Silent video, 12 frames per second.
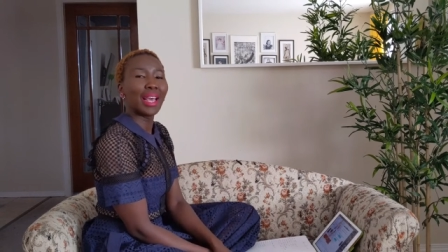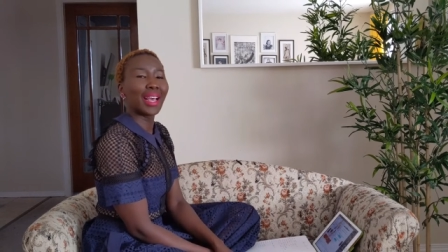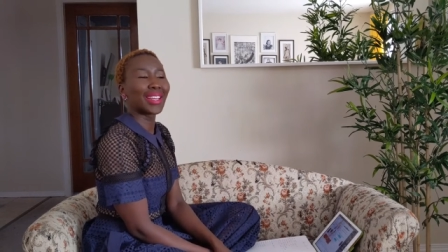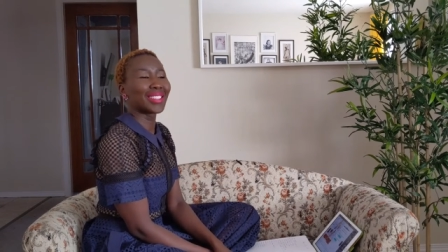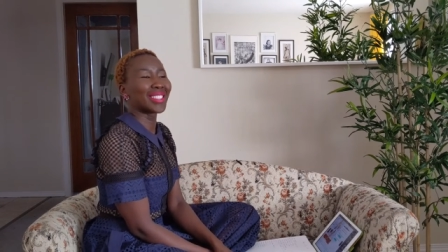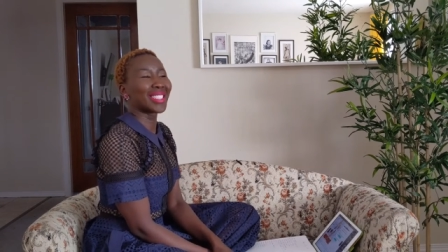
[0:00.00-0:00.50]

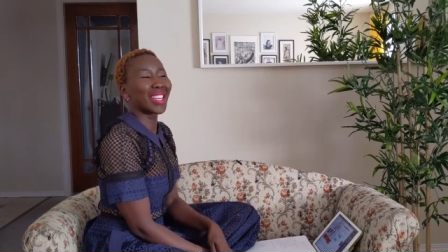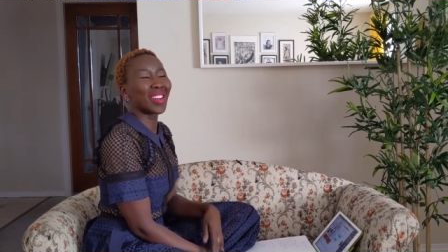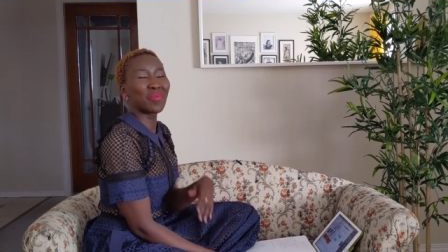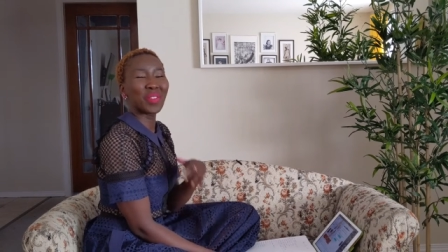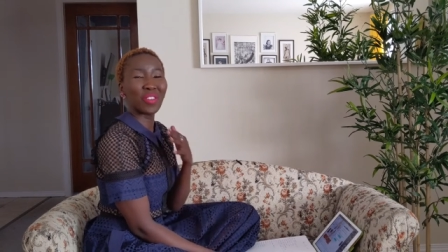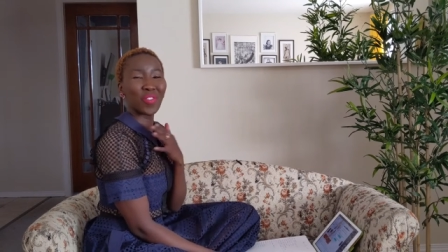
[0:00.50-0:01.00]
And
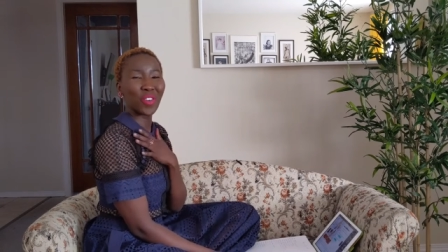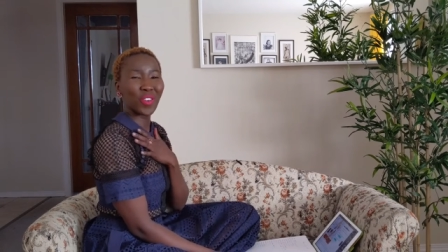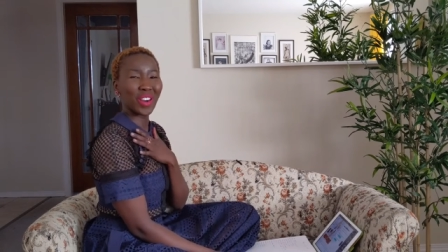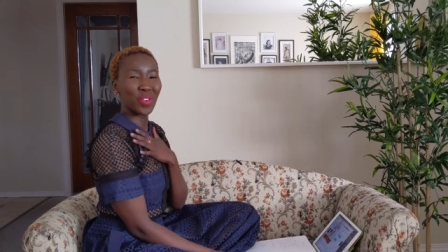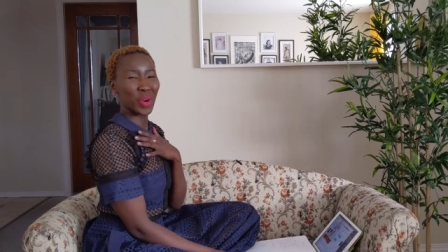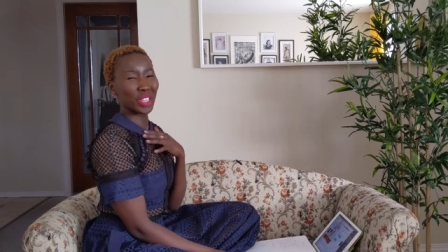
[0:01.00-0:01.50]
if
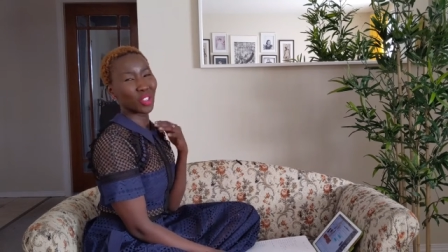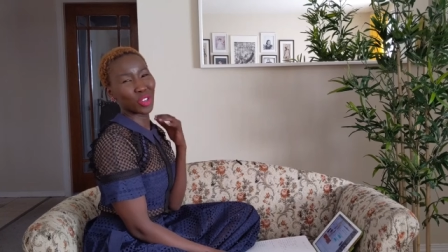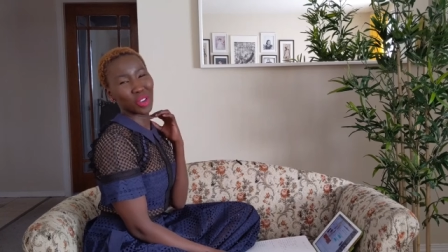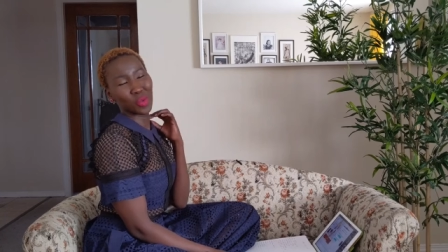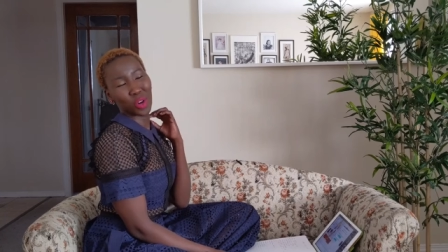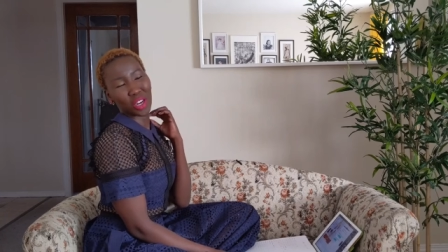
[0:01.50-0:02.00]
you are
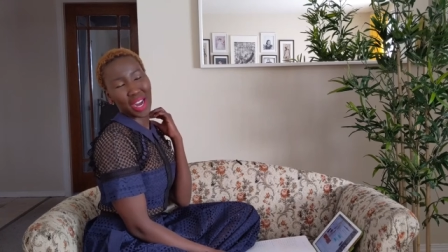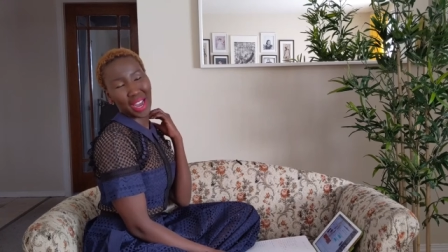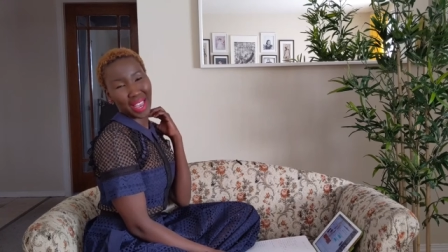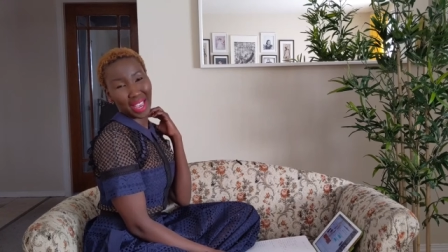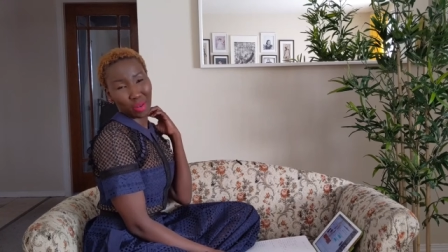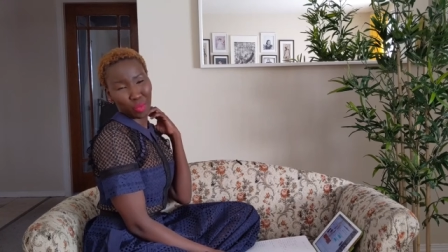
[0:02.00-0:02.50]
wondering what
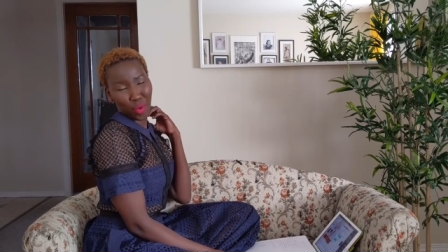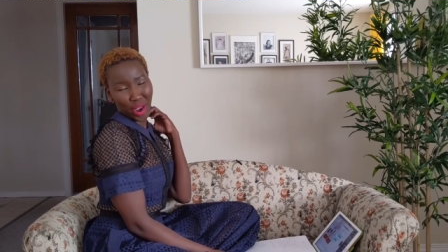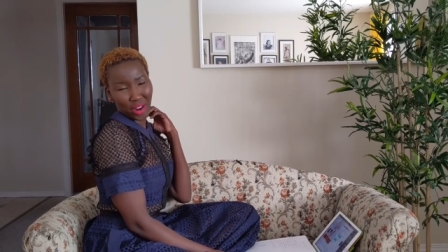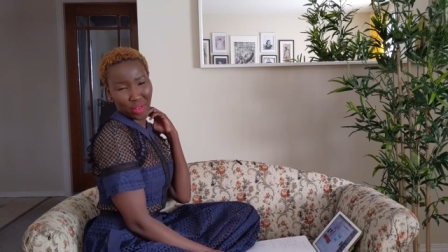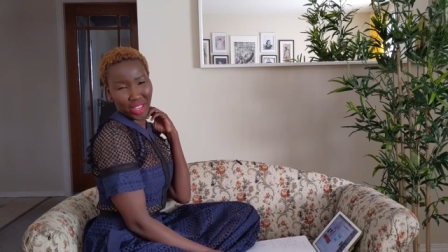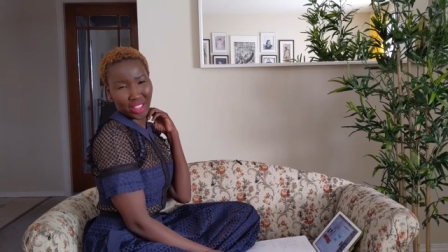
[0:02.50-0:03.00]
I am
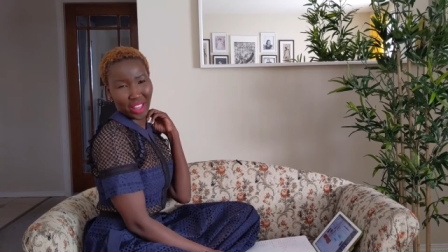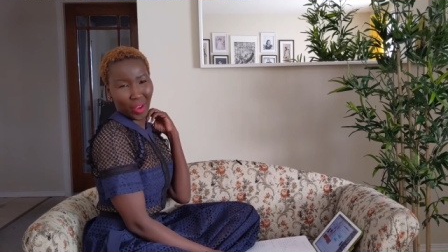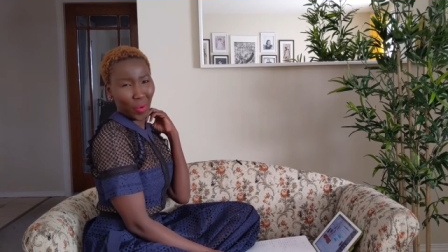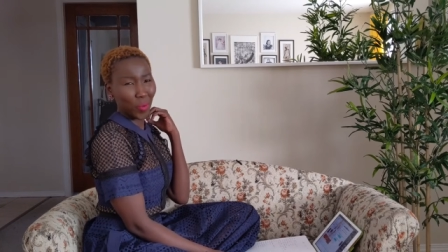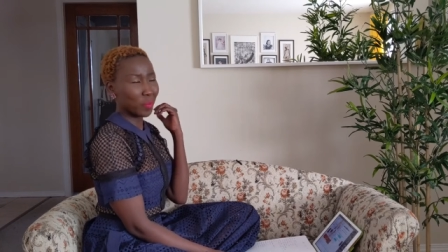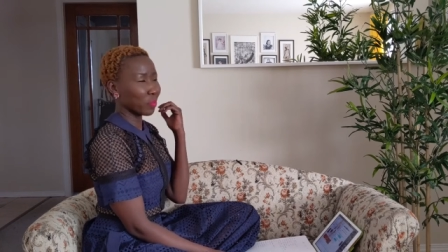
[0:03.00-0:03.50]
wearing
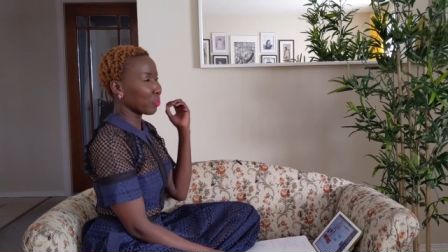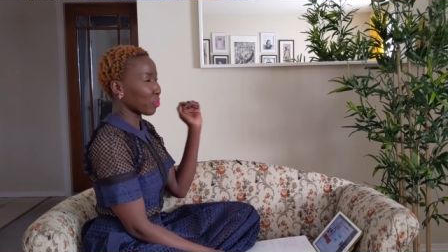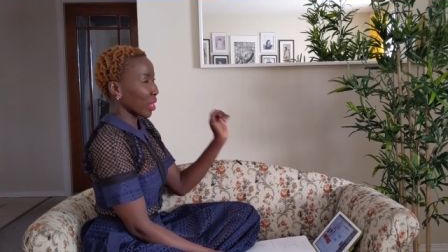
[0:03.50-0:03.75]
though,